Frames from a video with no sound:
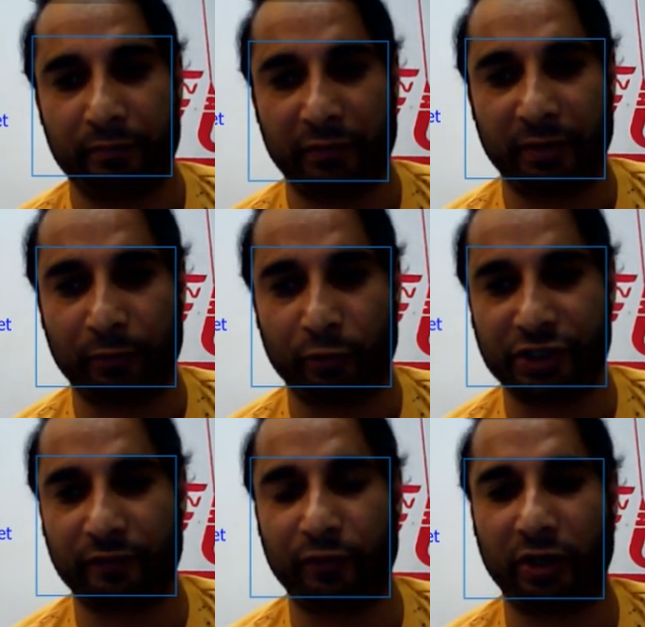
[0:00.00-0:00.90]
my
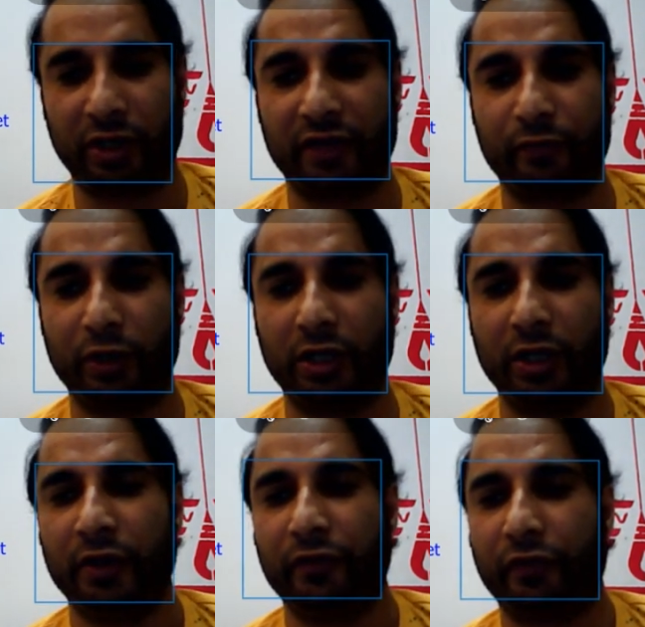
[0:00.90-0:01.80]
project work as well.
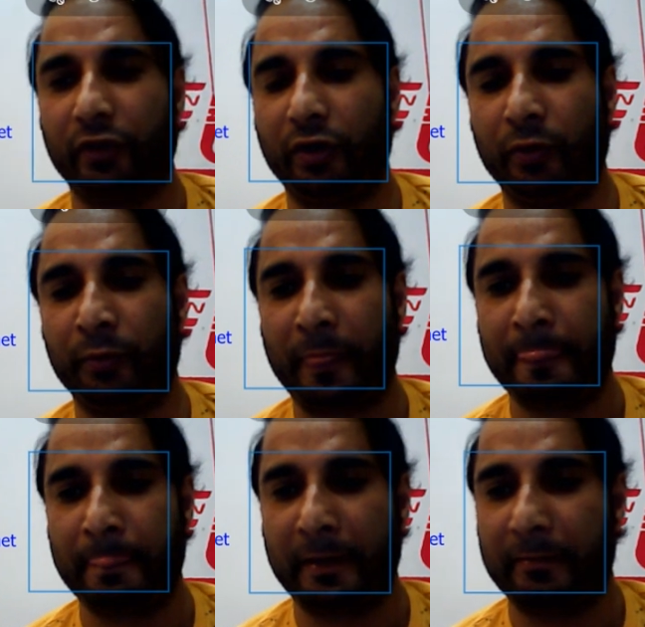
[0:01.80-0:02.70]
So,
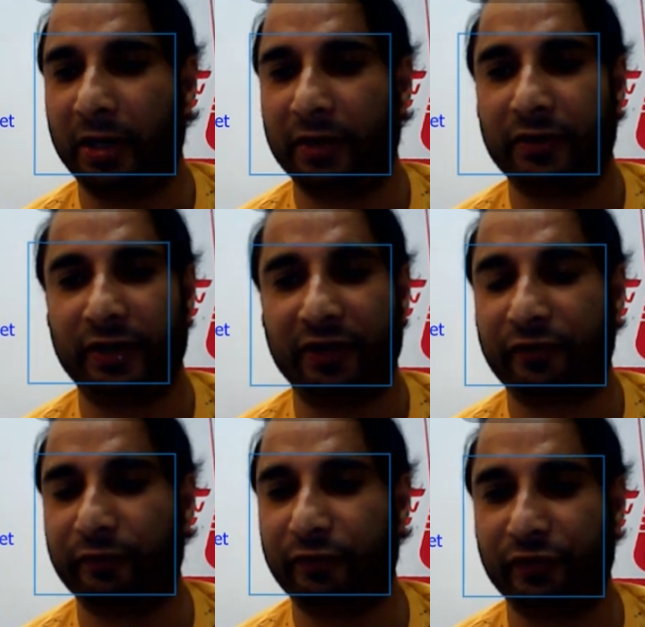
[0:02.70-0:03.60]
but
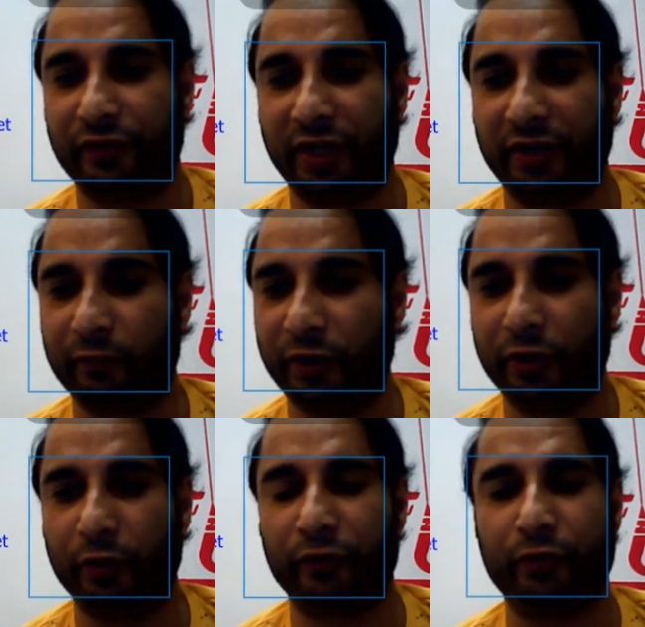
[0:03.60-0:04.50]
that
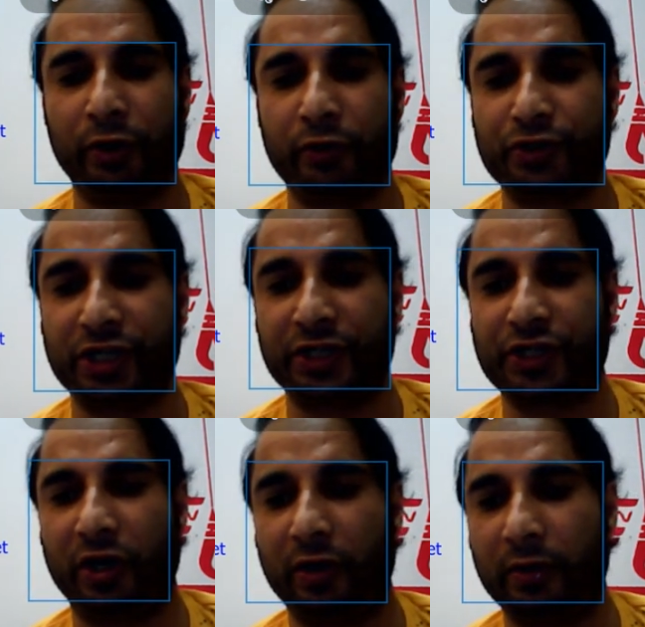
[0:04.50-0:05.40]
video is going to
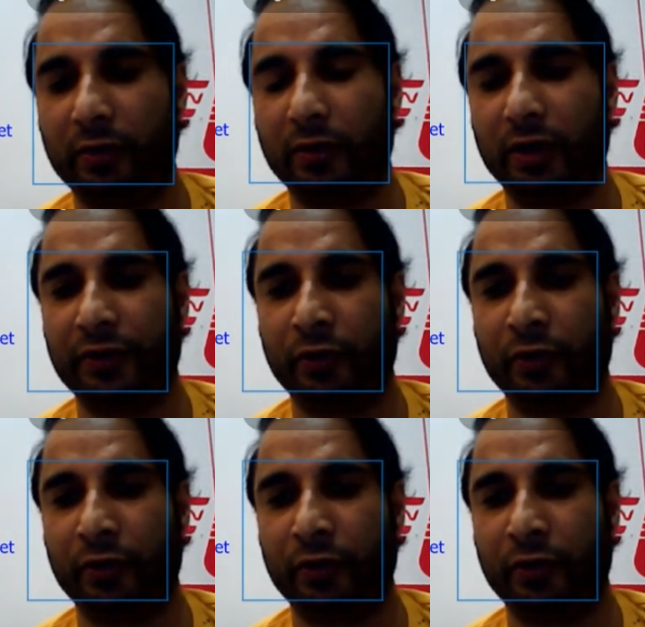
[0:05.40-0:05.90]
change all